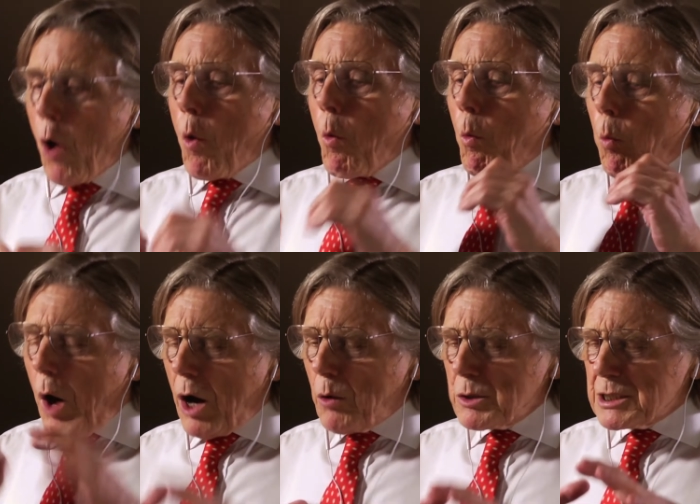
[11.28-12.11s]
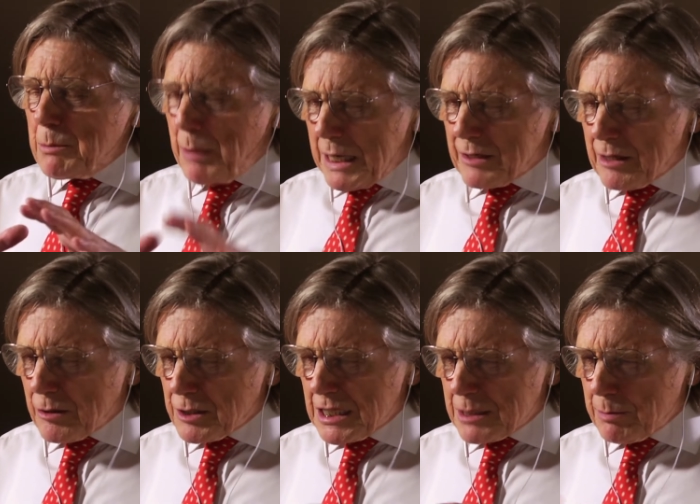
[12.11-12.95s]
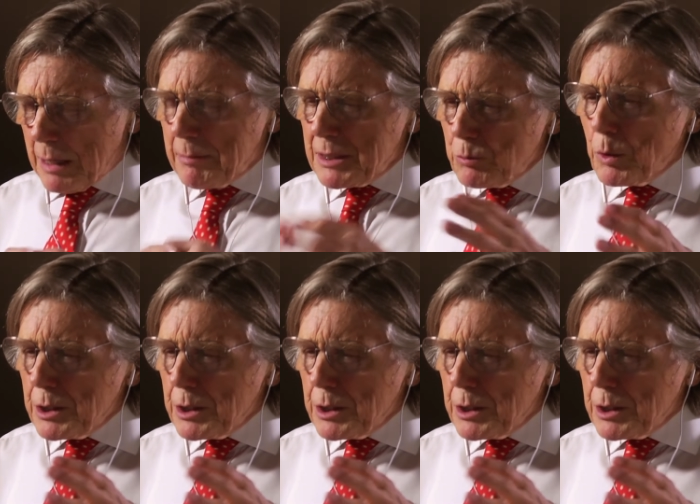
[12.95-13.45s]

What was the background to this? I mean, were